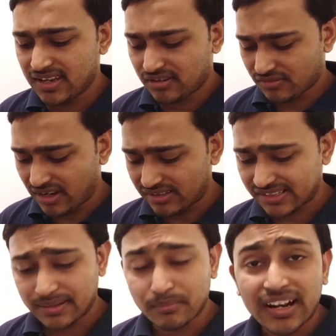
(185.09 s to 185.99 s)
So I'll just
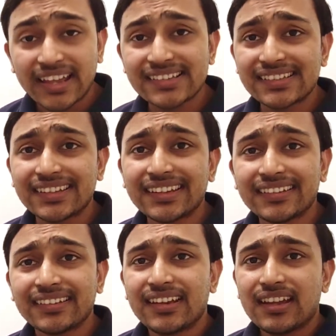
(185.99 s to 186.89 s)
summarize the
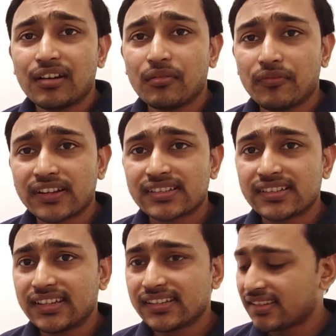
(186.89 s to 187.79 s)
thing. First
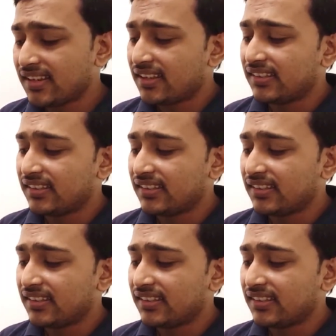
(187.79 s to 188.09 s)
is,